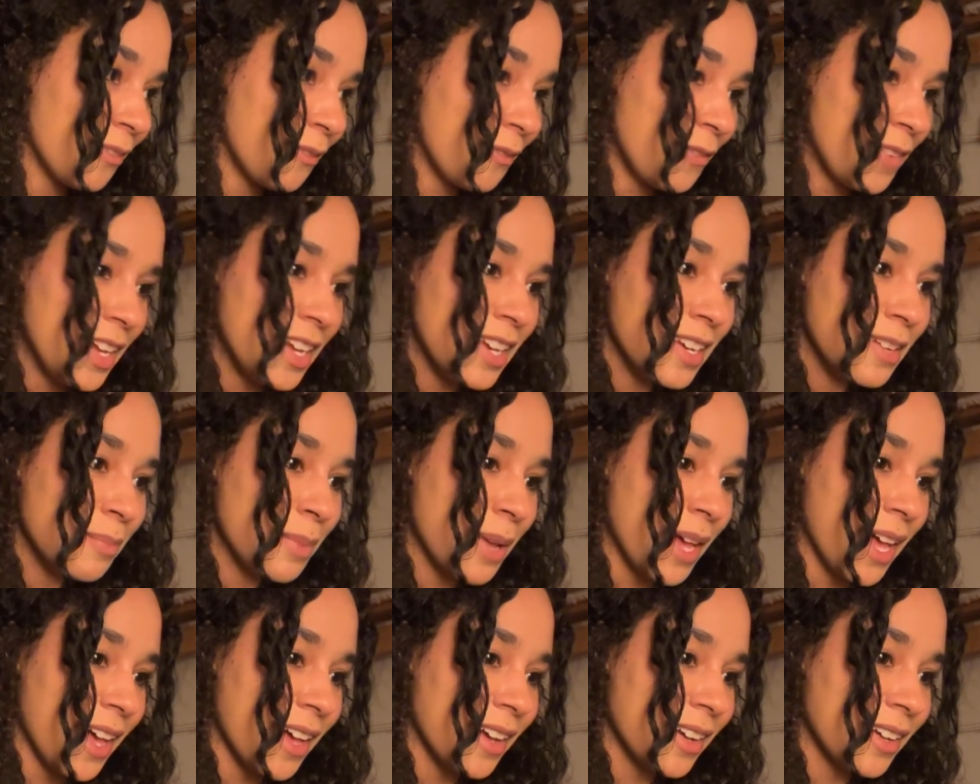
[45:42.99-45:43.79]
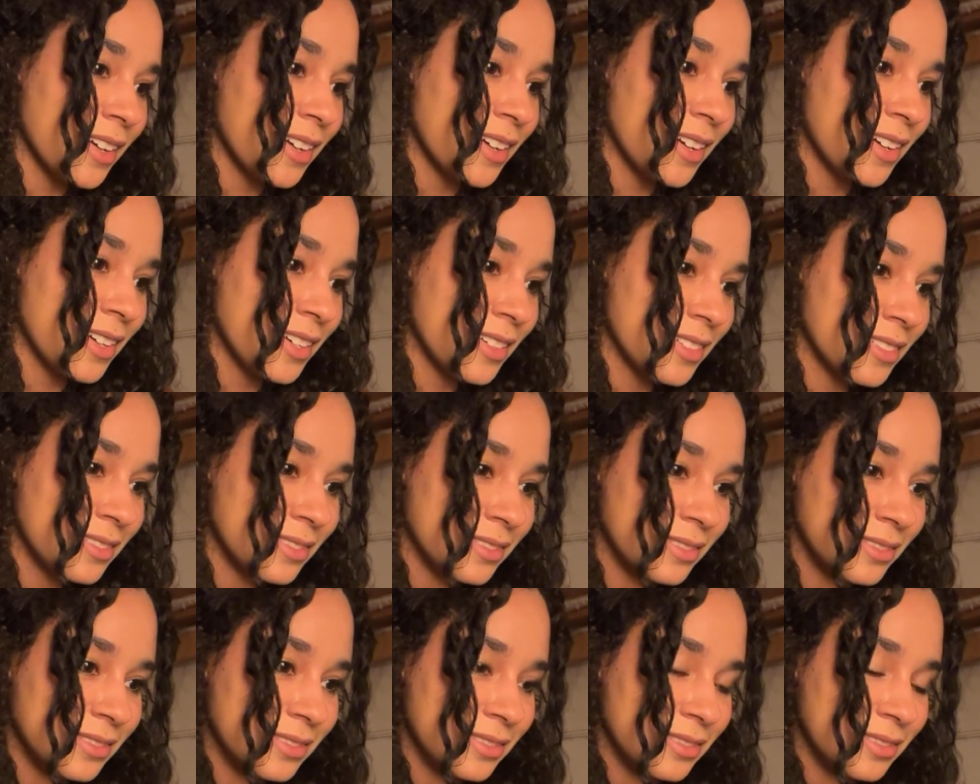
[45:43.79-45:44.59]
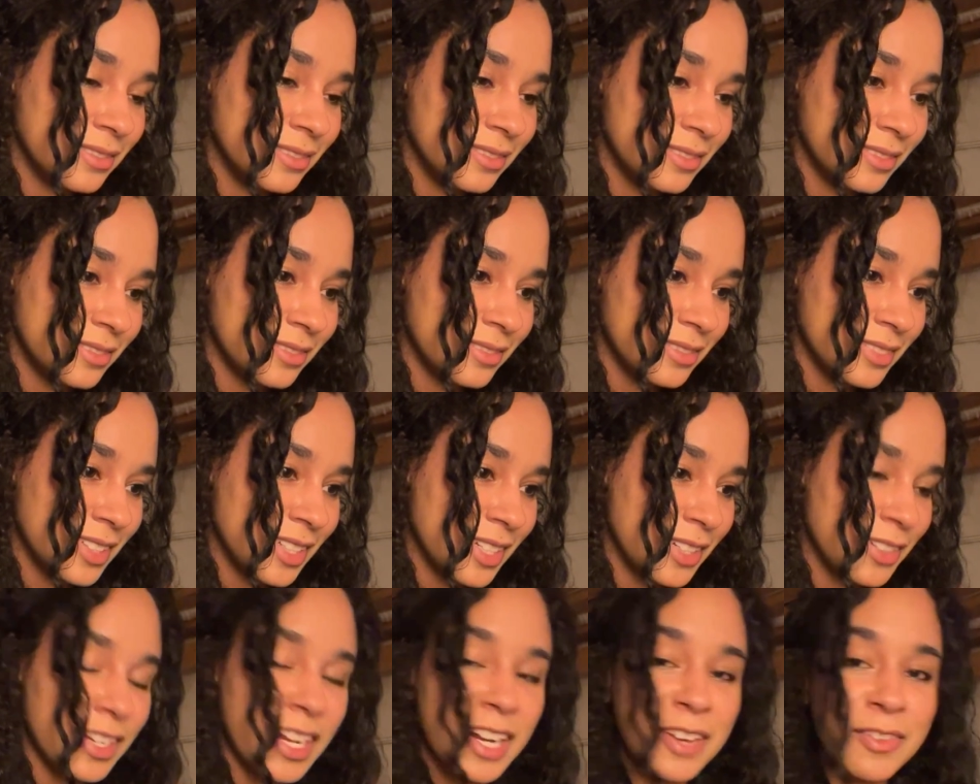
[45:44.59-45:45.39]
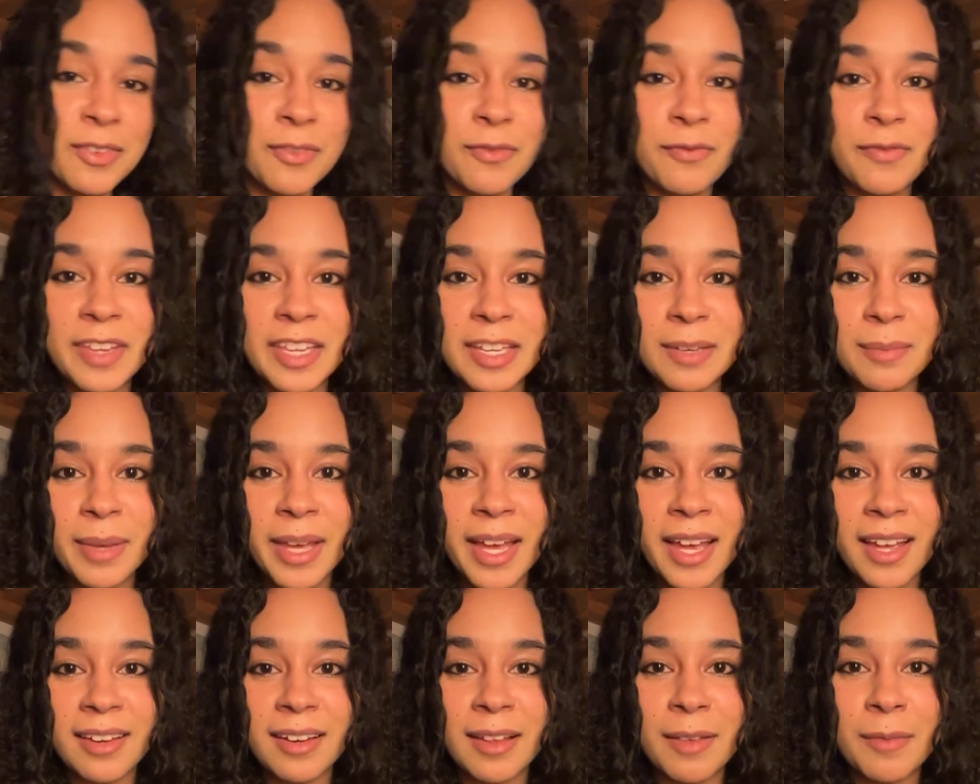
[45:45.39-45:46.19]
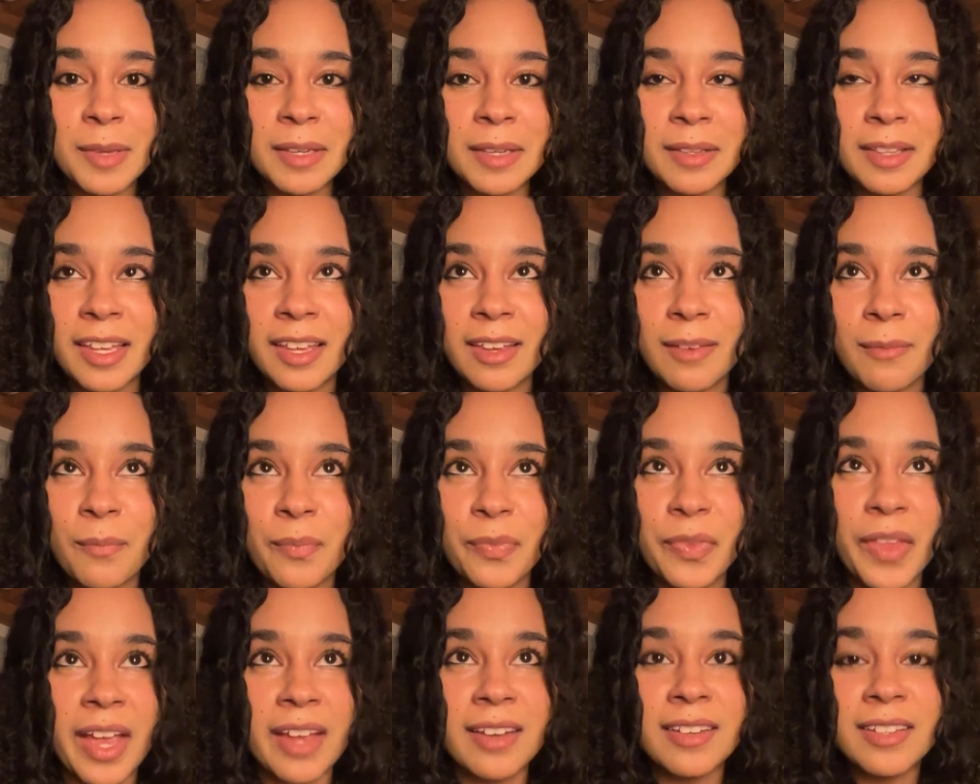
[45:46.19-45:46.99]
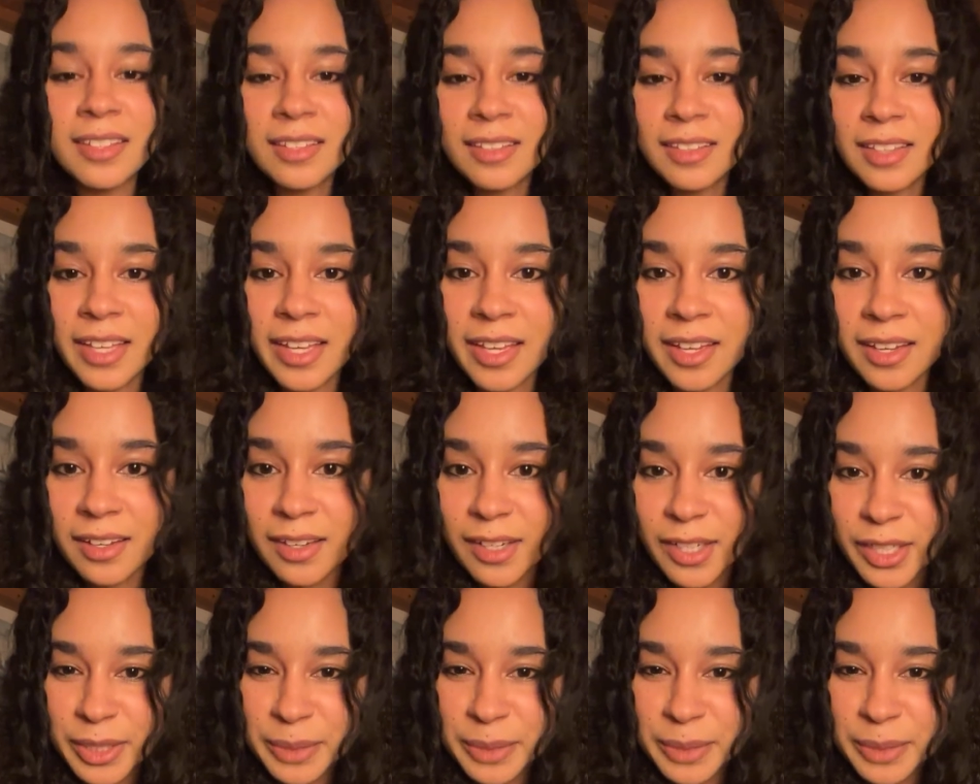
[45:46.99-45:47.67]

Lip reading: Feedback. Not even feedback. I mean, like, I need, like,